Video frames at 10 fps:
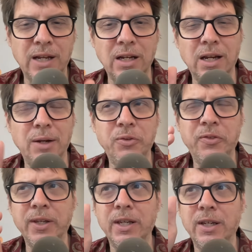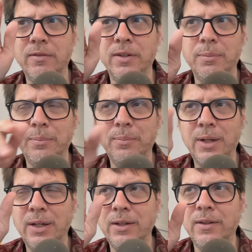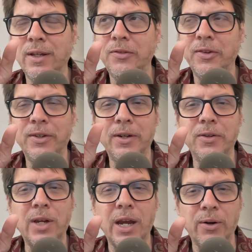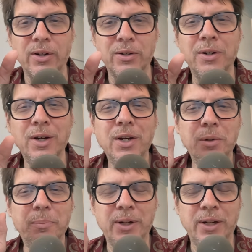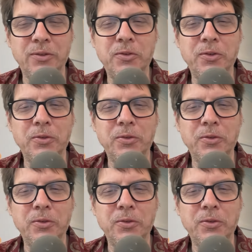Not, I was thinking of it as another character, but it's to